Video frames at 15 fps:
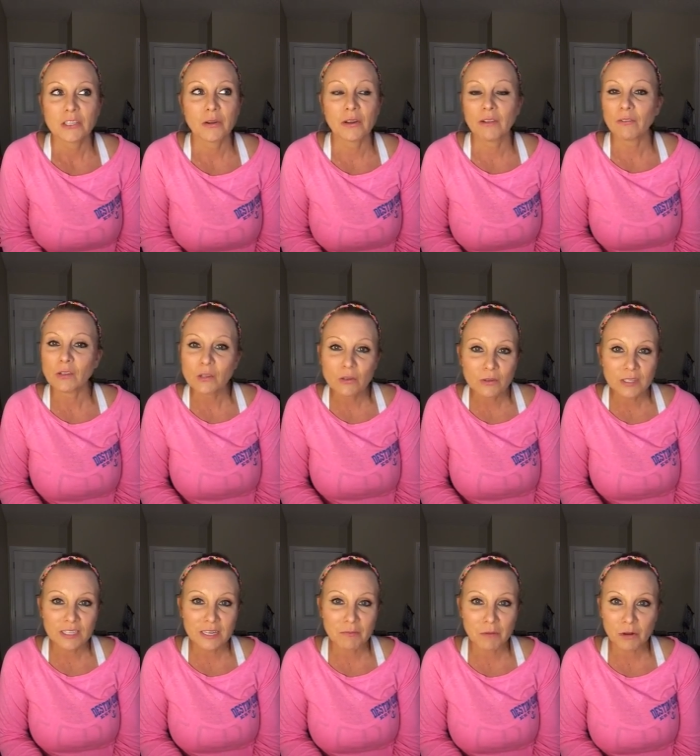So if you
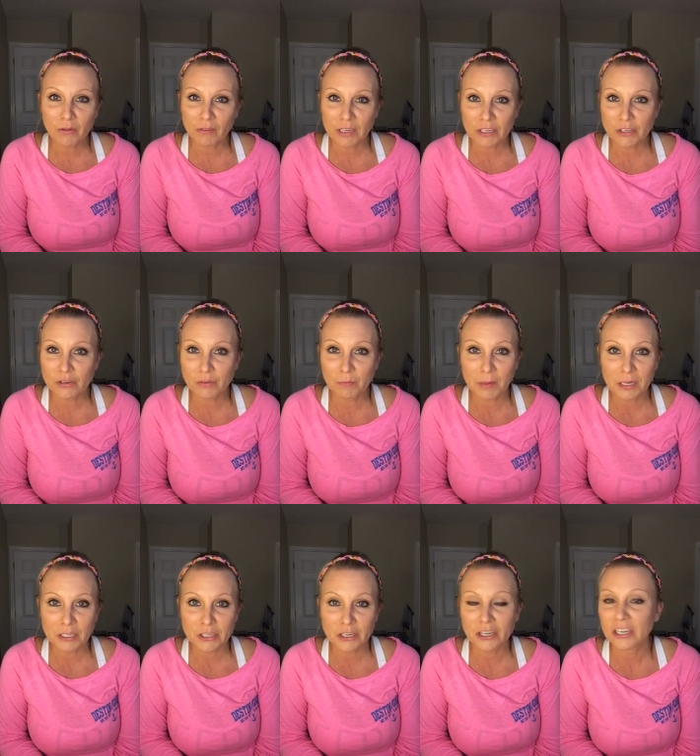see a motivational
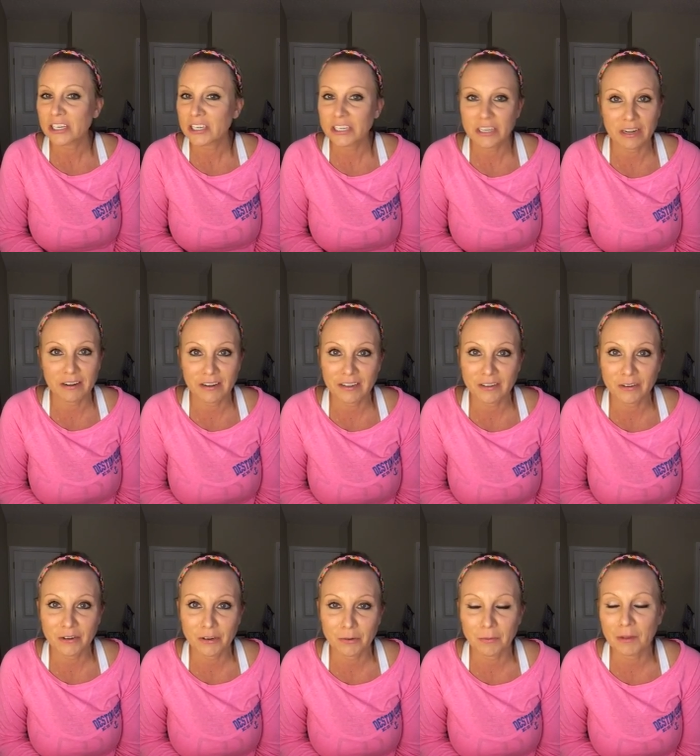picture, share it in
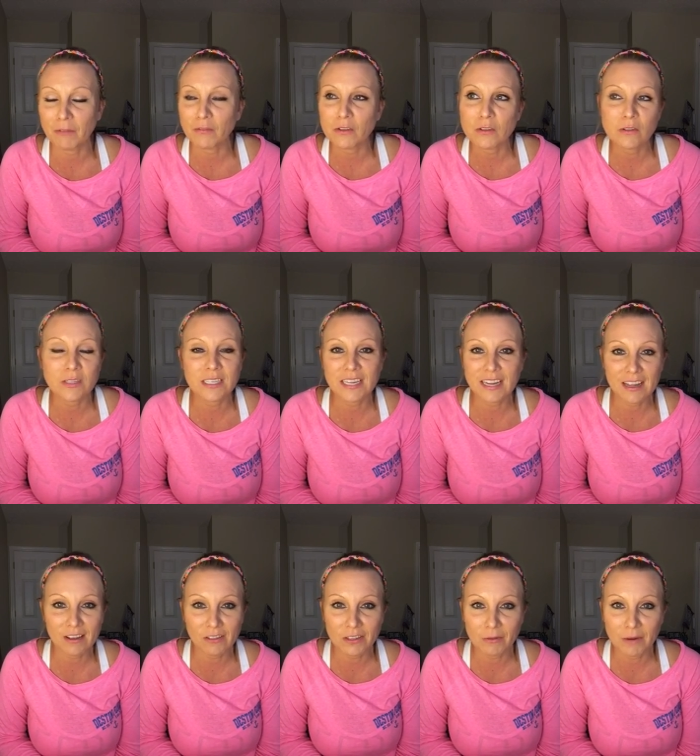the group. If you see a
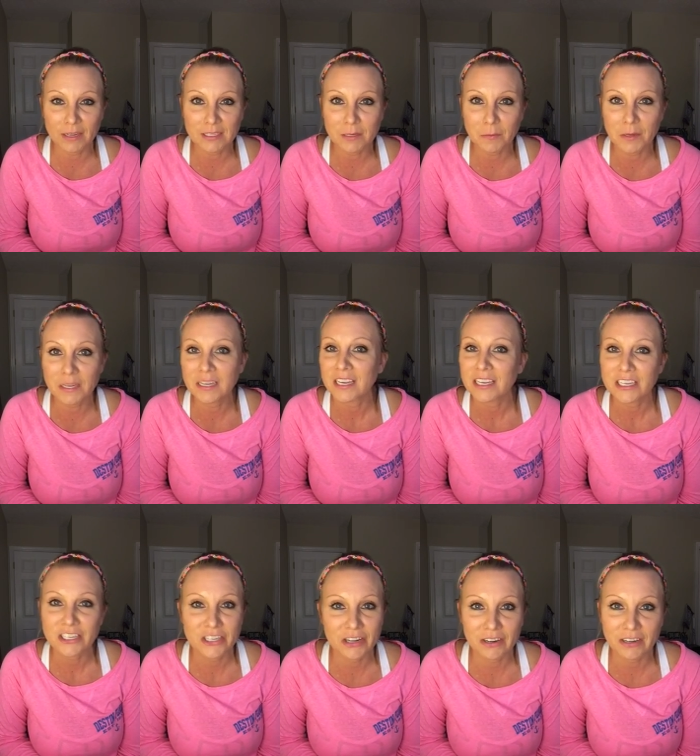healthy recipe,
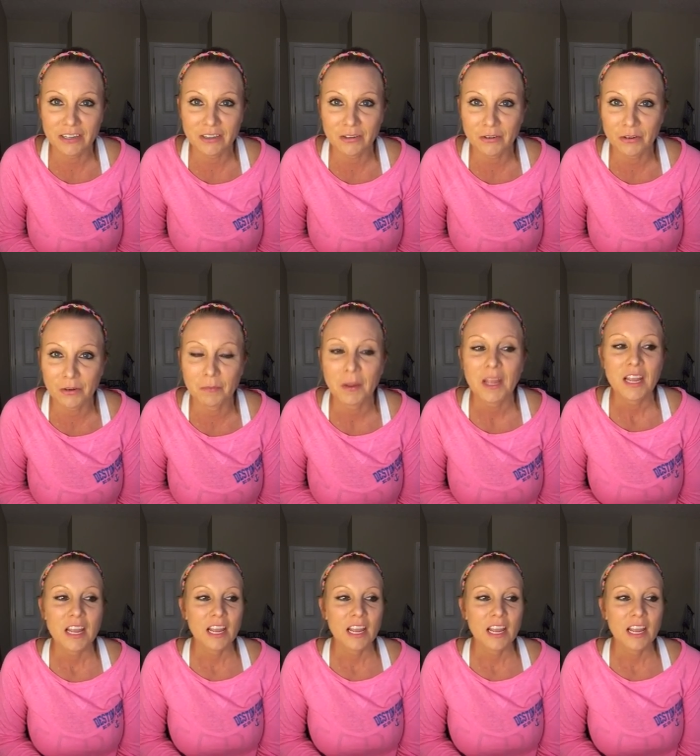share it in the group.